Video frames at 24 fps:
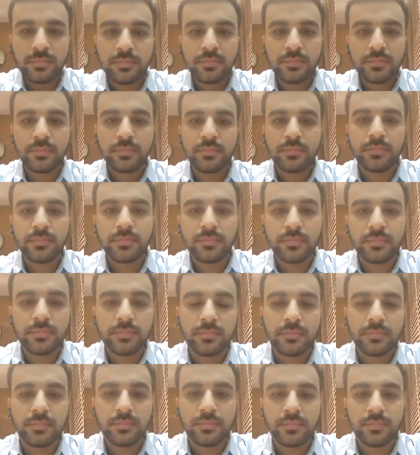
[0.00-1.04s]

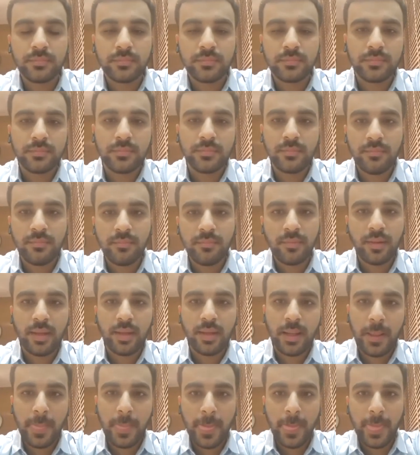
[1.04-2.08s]

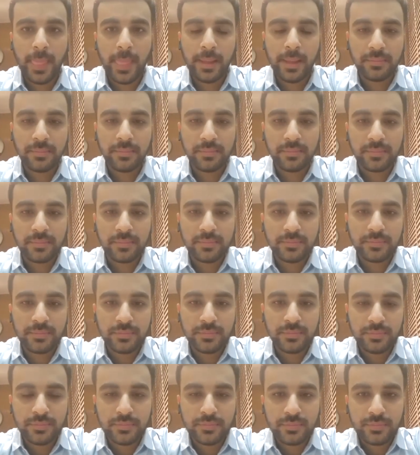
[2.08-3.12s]

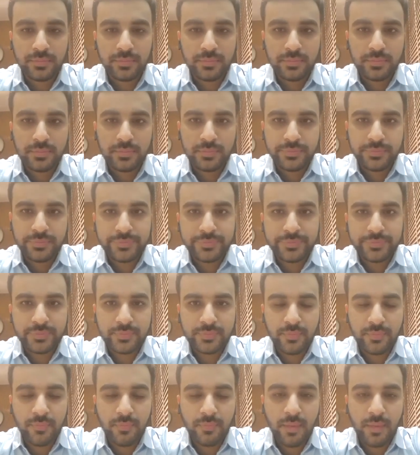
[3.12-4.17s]

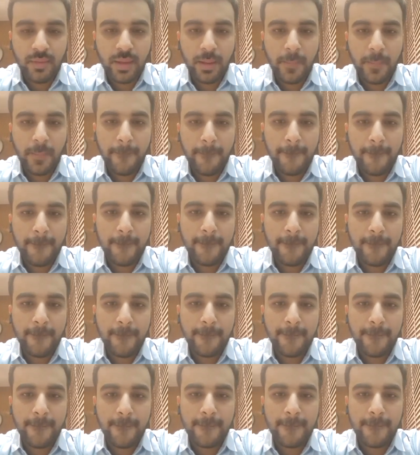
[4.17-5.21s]

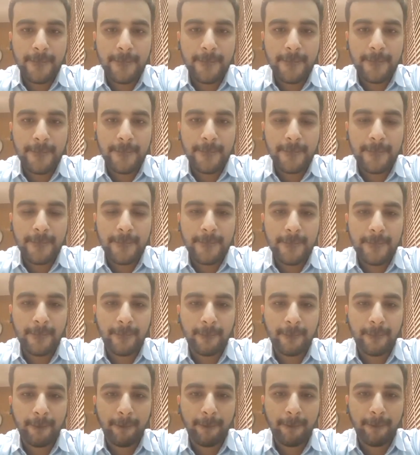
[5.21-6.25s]

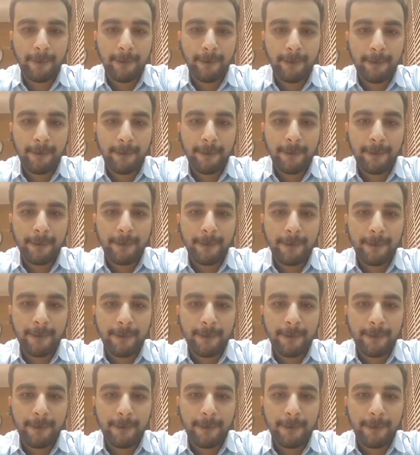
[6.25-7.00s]
No words are spoken by the person on screen.